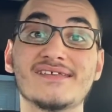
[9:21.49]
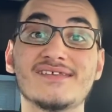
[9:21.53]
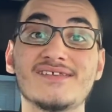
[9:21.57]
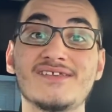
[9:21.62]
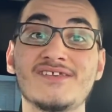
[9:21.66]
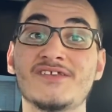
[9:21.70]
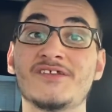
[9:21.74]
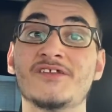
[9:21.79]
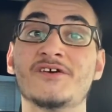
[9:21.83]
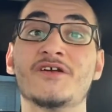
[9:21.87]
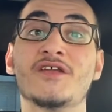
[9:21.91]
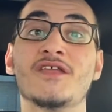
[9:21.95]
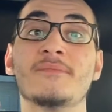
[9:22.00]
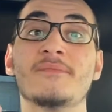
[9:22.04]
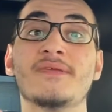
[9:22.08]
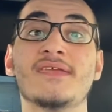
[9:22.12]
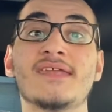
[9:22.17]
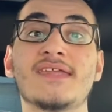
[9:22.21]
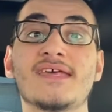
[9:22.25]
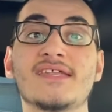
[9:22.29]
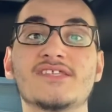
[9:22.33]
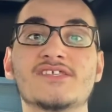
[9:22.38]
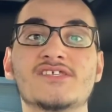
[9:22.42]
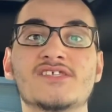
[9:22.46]
You know what I mean?
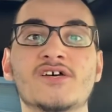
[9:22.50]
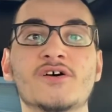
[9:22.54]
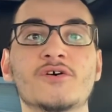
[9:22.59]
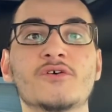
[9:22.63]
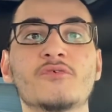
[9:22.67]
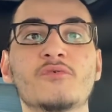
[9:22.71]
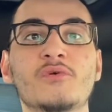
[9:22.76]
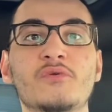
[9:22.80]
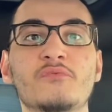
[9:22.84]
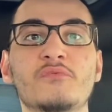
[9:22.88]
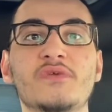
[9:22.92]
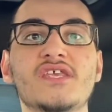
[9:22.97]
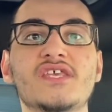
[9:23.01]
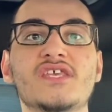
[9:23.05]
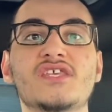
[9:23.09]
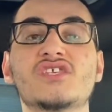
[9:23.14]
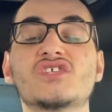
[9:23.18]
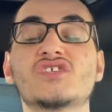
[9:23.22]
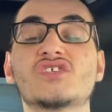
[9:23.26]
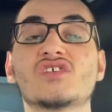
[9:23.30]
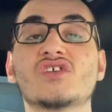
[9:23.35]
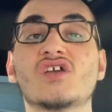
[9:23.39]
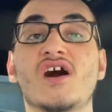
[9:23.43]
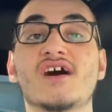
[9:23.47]
And so when we
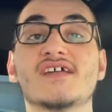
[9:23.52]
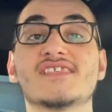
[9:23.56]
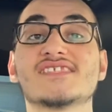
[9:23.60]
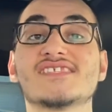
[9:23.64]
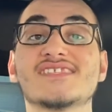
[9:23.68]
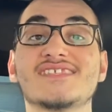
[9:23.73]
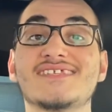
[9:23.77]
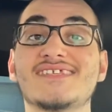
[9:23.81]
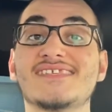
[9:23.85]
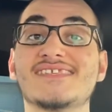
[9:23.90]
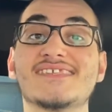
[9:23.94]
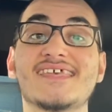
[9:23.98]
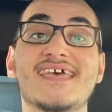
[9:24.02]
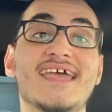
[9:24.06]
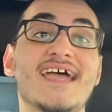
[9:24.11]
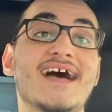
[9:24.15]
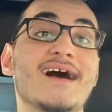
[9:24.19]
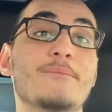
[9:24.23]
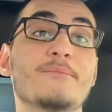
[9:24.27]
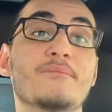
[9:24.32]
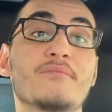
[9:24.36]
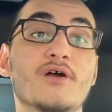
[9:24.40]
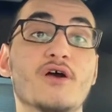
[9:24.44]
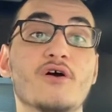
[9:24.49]
constantly say
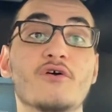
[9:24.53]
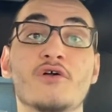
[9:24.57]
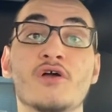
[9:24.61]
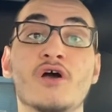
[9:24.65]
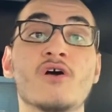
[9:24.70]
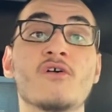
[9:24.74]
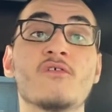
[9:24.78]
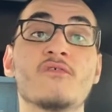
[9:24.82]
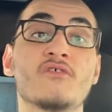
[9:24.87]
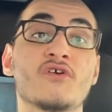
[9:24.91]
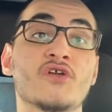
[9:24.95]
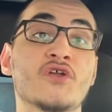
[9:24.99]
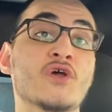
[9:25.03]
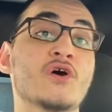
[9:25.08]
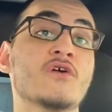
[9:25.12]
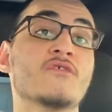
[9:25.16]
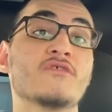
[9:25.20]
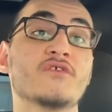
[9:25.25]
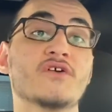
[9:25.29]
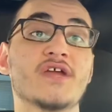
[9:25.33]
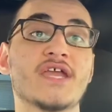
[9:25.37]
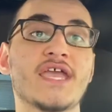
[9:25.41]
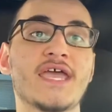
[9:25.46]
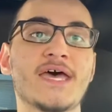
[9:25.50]
I'm broke over and
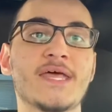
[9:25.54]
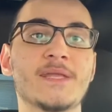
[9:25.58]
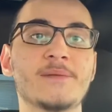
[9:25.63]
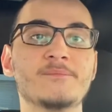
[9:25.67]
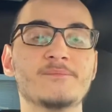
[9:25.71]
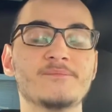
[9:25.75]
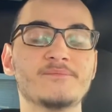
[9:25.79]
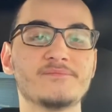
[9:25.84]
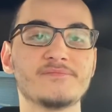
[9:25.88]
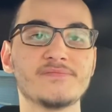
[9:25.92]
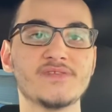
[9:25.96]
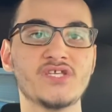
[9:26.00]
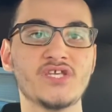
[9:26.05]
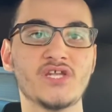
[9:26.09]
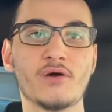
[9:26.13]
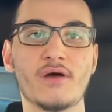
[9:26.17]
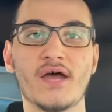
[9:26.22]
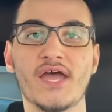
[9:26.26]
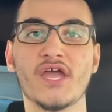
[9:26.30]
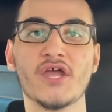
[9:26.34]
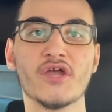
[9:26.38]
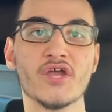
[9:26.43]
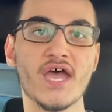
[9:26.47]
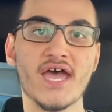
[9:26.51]
over again, you know,
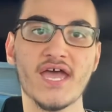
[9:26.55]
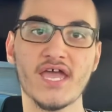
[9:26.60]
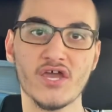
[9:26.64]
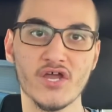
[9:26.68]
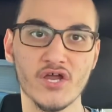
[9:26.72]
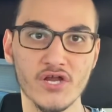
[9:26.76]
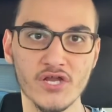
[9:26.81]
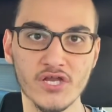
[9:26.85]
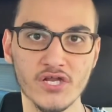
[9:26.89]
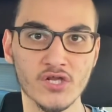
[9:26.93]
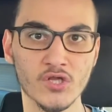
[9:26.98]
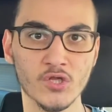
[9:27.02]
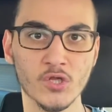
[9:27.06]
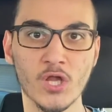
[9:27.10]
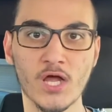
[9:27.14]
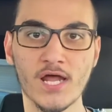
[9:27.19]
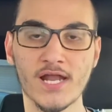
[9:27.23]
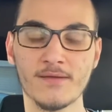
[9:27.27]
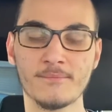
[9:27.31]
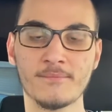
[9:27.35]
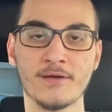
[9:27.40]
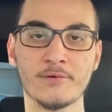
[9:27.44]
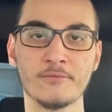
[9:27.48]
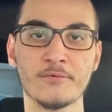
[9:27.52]
I heard it a lot
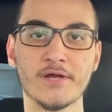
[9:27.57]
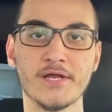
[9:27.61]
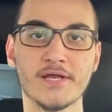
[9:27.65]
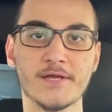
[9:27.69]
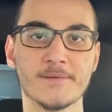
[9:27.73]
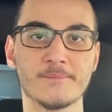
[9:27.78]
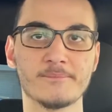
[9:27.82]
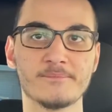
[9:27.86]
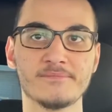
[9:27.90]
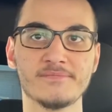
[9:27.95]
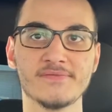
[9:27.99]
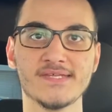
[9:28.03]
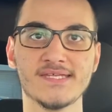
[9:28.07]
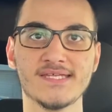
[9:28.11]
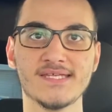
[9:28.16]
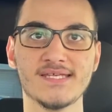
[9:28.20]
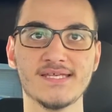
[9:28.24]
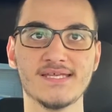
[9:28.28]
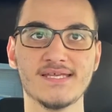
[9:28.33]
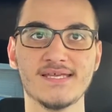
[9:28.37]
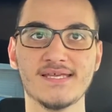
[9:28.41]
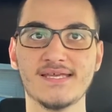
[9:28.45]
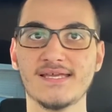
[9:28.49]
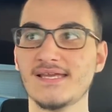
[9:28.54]
at my work,
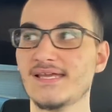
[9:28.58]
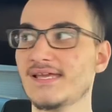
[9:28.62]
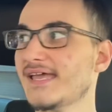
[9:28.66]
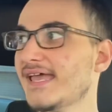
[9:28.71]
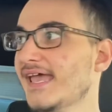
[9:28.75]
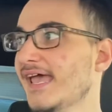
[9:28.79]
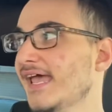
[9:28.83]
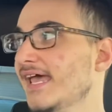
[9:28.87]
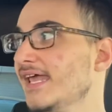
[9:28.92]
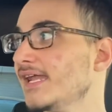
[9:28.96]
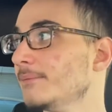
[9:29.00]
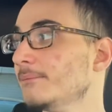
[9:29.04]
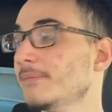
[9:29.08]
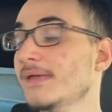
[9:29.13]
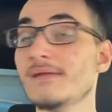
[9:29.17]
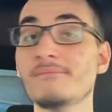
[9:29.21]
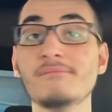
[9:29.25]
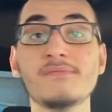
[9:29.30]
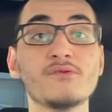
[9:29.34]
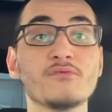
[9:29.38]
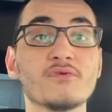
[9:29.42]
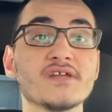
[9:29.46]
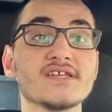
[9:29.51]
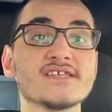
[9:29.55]
and it made
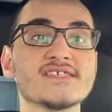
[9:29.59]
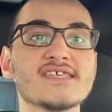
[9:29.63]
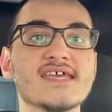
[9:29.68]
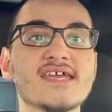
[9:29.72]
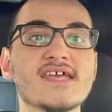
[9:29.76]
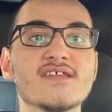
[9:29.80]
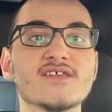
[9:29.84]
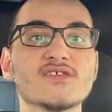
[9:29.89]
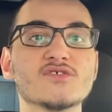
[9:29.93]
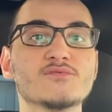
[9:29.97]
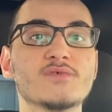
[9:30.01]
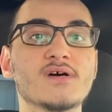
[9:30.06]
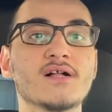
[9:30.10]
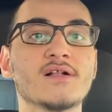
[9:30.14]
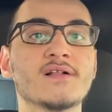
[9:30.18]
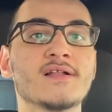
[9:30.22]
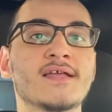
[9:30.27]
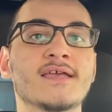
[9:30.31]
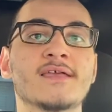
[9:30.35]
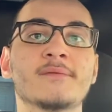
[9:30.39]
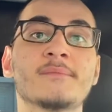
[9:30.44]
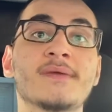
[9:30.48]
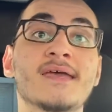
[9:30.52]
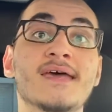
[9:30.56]
me want to say it as well.
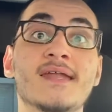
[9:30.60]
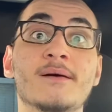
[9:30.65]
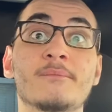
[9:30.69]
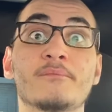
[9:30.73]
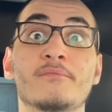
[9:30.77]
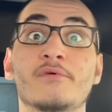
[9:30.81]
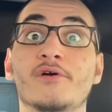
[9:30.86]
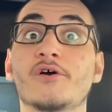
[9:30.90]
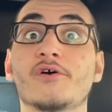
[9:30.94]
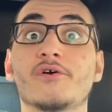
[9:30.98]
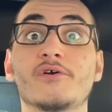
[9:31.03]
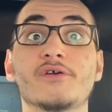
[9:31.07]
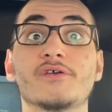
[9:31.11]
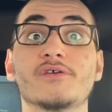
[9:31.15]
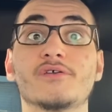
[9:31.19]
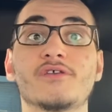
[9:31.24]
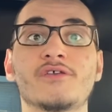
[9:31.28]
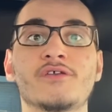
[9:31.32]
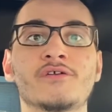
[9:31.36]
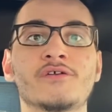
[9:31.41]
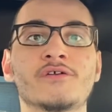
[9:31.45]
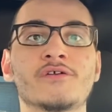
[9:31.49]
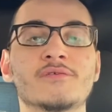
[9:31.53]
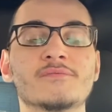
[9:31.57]
Like, man, I'm broke.
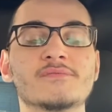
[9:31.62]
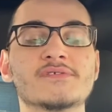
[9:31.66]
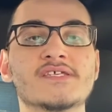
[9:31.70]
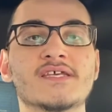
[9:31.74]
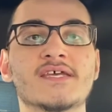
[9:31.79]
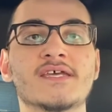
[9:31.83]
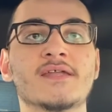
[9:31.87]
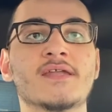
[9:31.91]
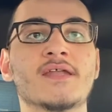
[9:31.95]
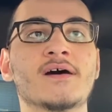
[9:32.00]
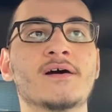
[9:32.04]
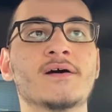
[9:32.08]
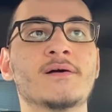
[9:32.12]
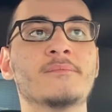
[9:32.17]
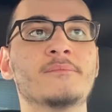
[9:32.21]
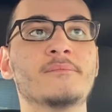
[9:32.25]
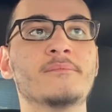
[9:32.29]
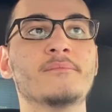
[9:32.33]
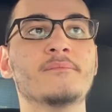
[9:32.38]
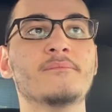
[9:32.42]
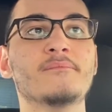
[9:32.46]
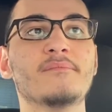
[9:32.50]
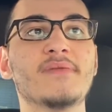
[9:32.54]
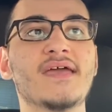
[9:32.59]
You know what I'm saying?
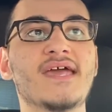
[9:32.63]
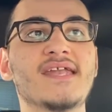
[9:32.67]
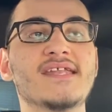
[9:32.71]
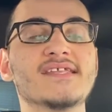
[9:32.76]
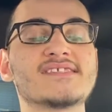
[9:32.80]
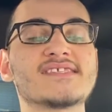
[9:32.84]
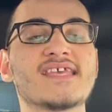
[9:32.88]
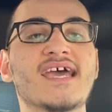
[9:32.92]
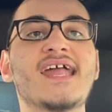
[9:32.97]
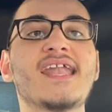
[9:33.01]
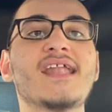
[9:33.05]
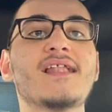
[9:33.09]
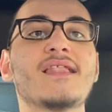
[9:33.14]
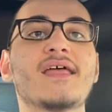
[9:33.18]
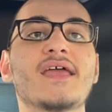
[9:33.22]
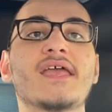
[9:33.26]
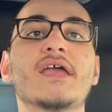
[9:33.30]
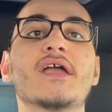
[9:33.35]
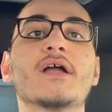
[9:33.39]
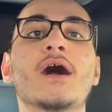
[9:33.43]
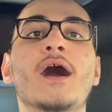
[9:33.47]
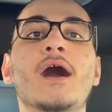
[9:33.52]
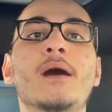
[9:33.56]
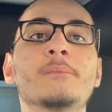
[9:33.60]
And it's kind of like a
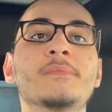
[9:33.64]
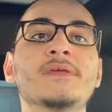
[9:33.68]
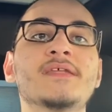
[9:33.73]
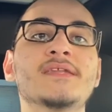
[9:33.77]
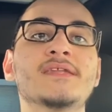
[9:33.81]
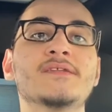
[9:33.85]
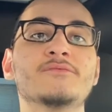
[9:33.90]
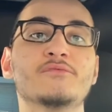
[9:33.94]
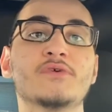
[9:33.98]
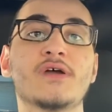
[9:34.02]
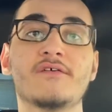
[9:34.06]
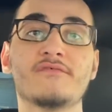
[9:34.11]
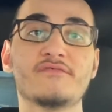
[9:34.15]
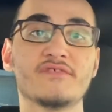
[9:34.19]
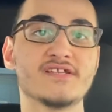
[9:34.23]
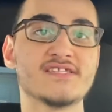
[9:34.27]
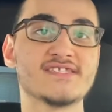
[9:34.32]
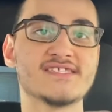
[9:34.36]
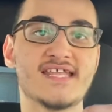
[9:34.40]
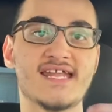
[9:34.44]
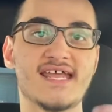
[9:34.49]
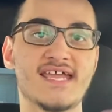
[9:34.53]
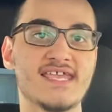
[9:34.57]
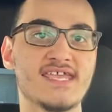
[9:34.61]
common reference
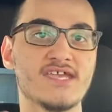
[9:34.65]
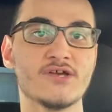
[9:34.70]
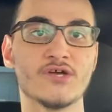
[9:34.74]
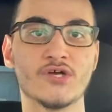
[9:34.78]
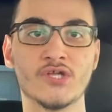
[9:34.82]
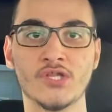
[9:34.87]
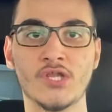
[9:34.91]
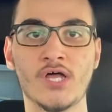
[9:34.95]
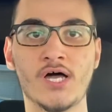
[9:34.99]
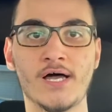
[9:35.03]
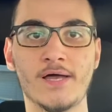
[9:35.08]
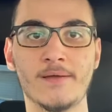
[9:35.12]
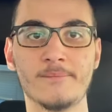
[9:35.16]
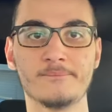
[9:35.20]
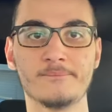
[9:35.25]
that I hear a lot.